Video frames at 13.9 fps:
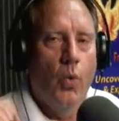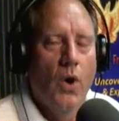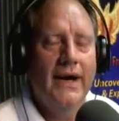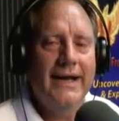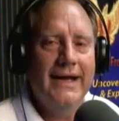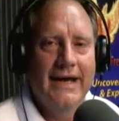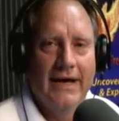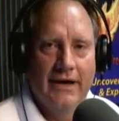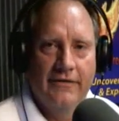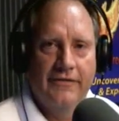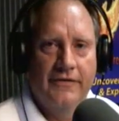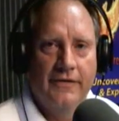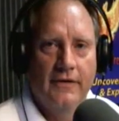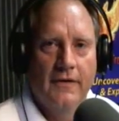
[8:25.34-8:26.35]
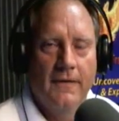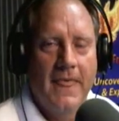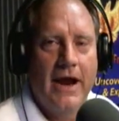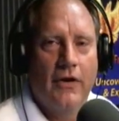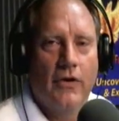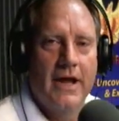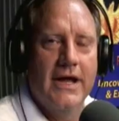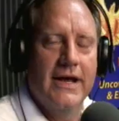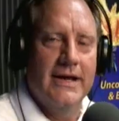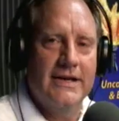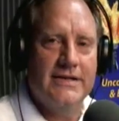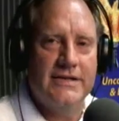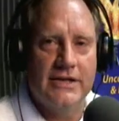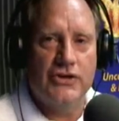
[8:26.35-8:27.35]
What if they are
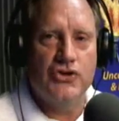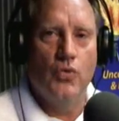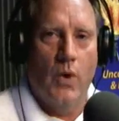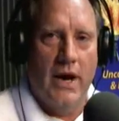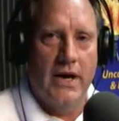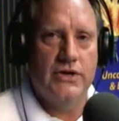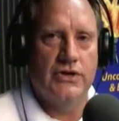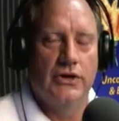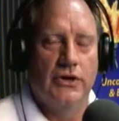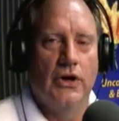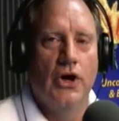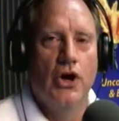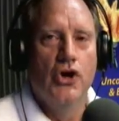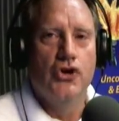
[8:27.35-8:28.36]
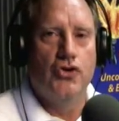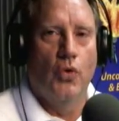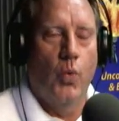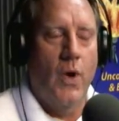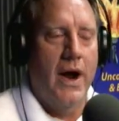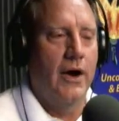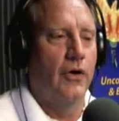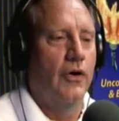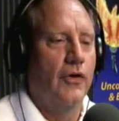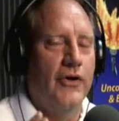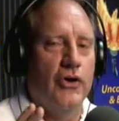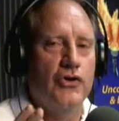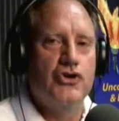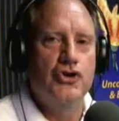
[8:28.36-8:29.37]
in a situation to
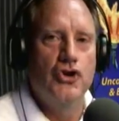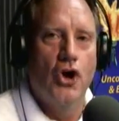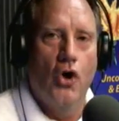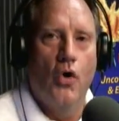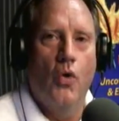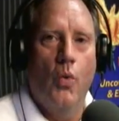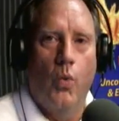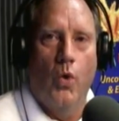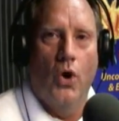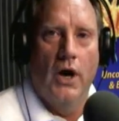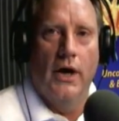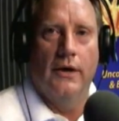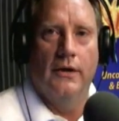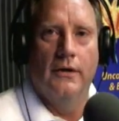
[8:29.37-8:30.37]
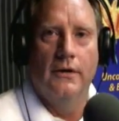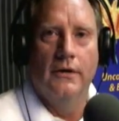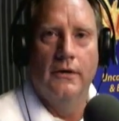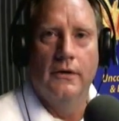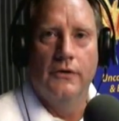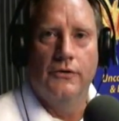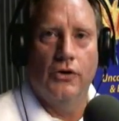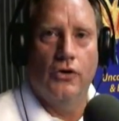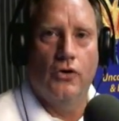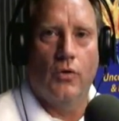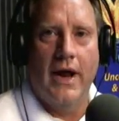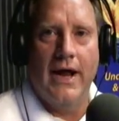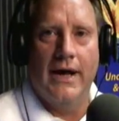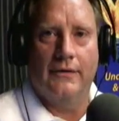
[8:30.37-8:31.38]
where there's no one to
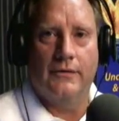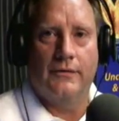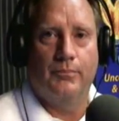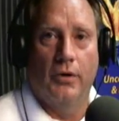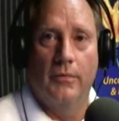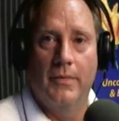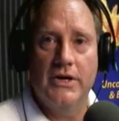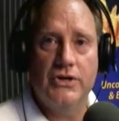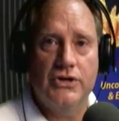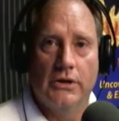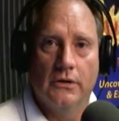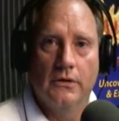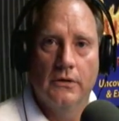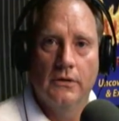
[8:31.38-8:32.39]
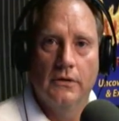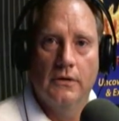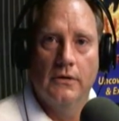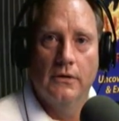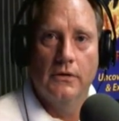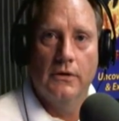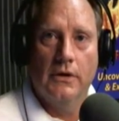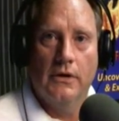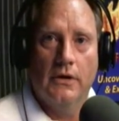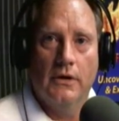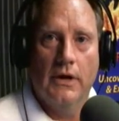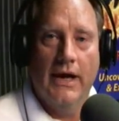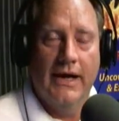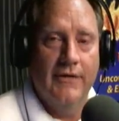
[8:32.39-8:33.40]
grant permission?
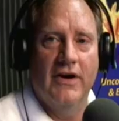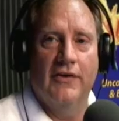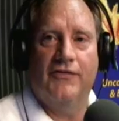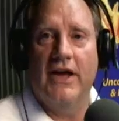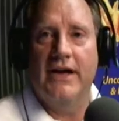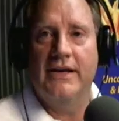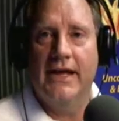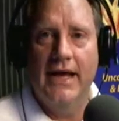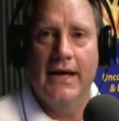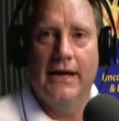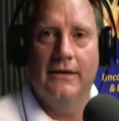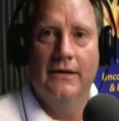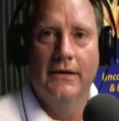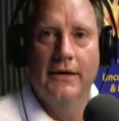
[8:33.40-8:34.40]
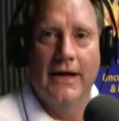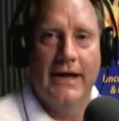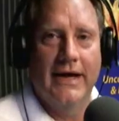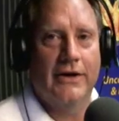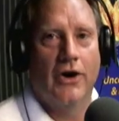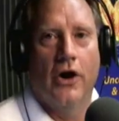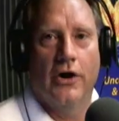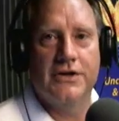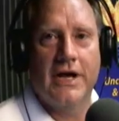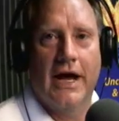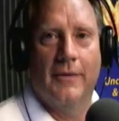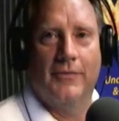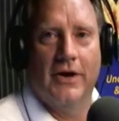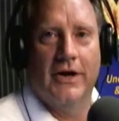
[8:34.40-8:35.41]
And even if they did, they get
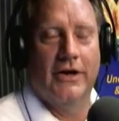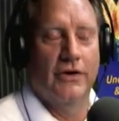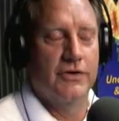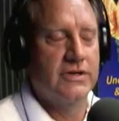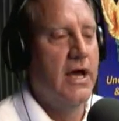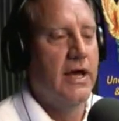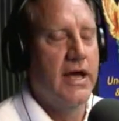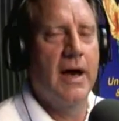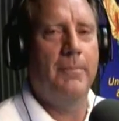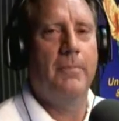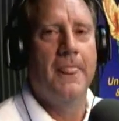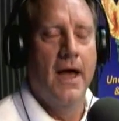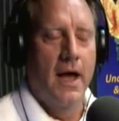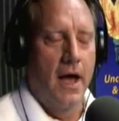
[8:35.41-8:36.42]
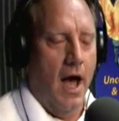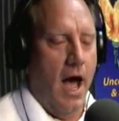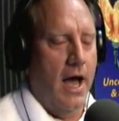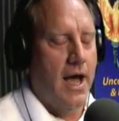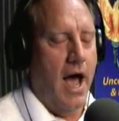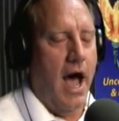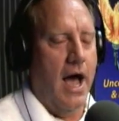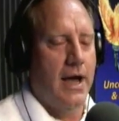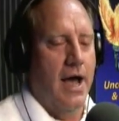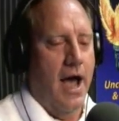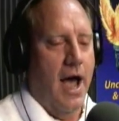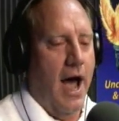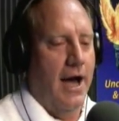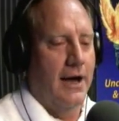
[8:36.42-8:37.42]
Karzai up there. He goes, "Yep,
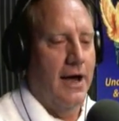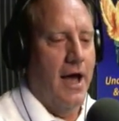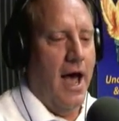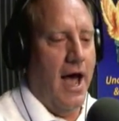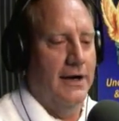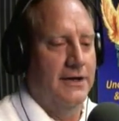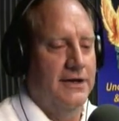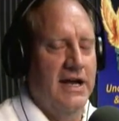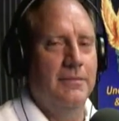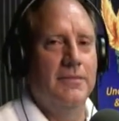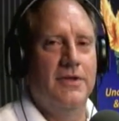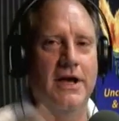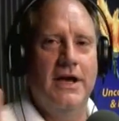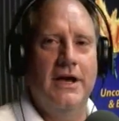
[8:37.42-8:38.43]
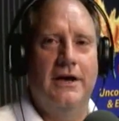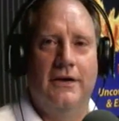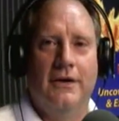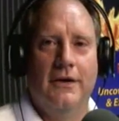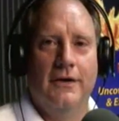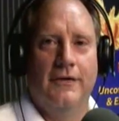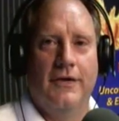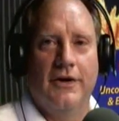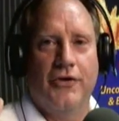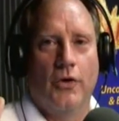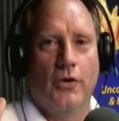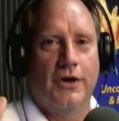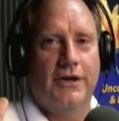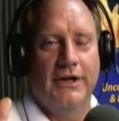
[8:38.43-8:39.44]
I deem the
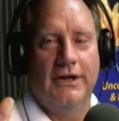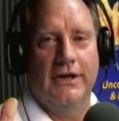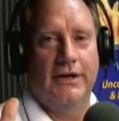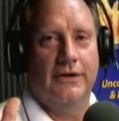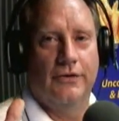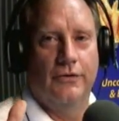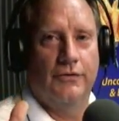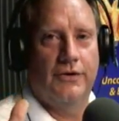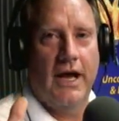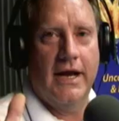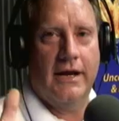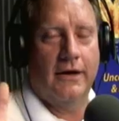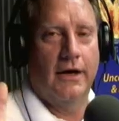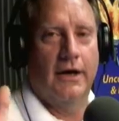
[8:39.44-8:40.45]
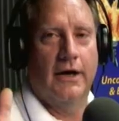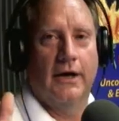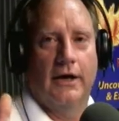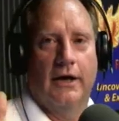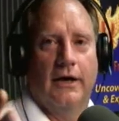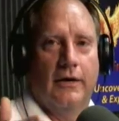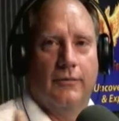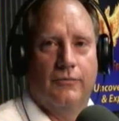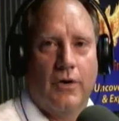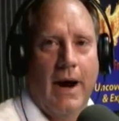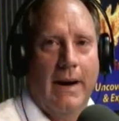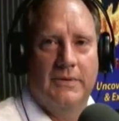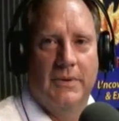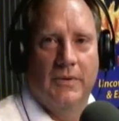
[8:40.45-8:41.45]
authority to take
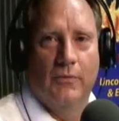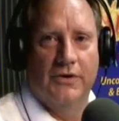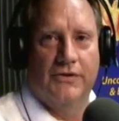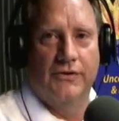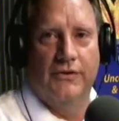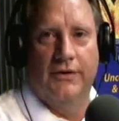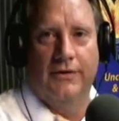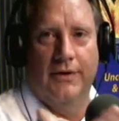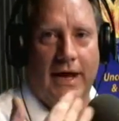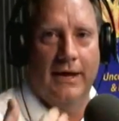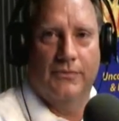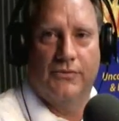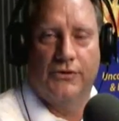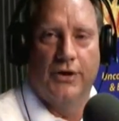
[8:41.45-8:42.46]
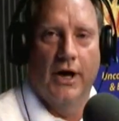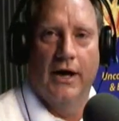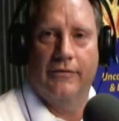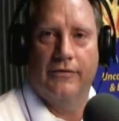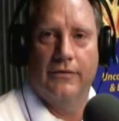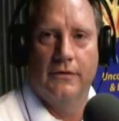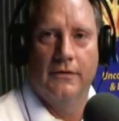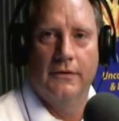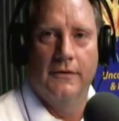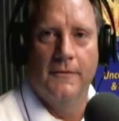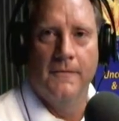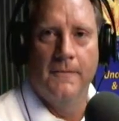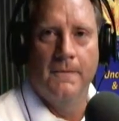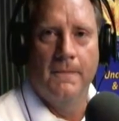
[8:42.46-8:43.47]
tribesman what's his name stuff."
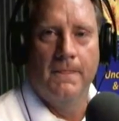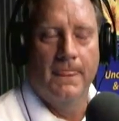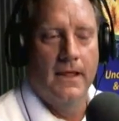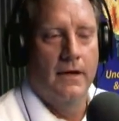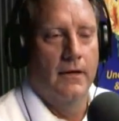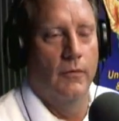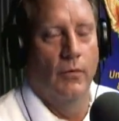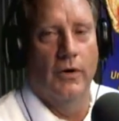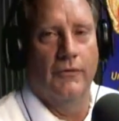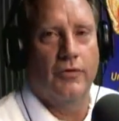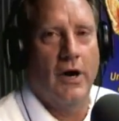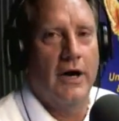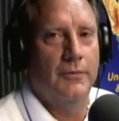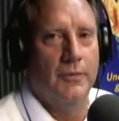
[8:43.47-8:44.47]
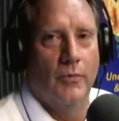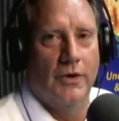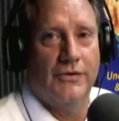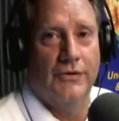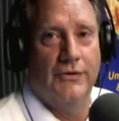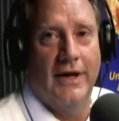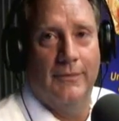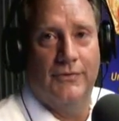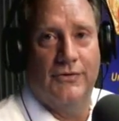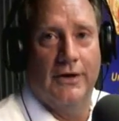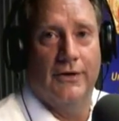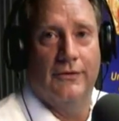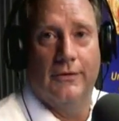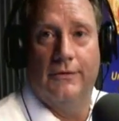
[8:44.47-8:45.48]
And what if tribesman what's his name
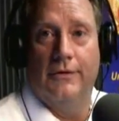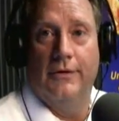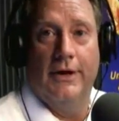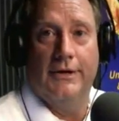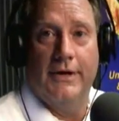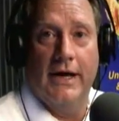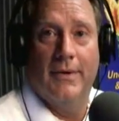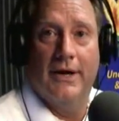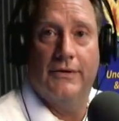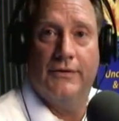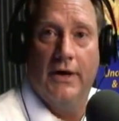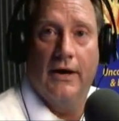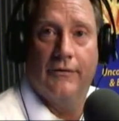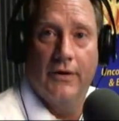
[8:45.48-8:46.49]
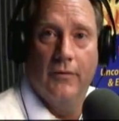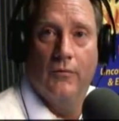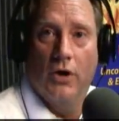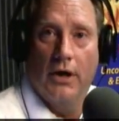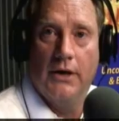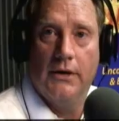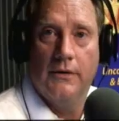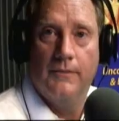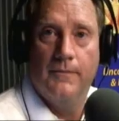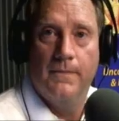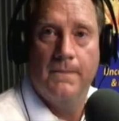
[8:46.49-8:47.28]
says you ain't taking my stuff? Then what?